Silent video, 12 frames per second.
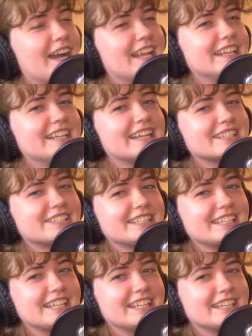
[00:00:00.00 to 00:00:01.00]
I didn't
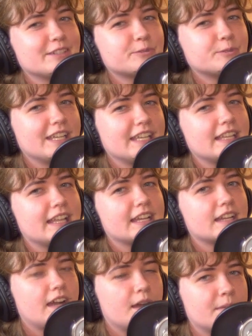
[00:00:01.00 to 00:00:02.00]
actually really like
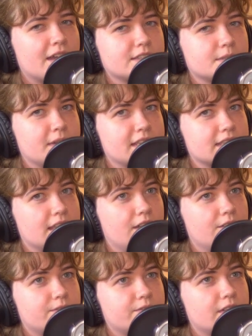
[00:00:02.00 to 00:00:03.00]
come out to
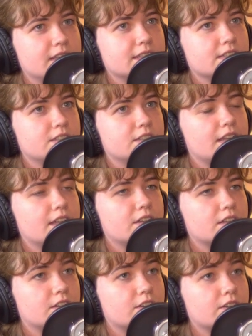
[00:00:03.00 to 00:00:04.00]
myself until like
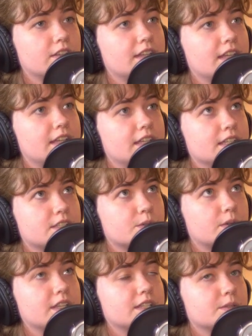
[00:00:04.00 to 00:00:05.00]
early
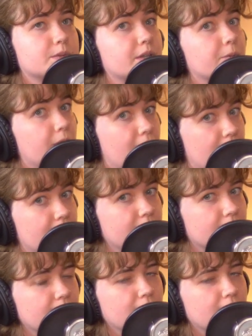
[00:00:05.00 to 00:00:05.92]
2021.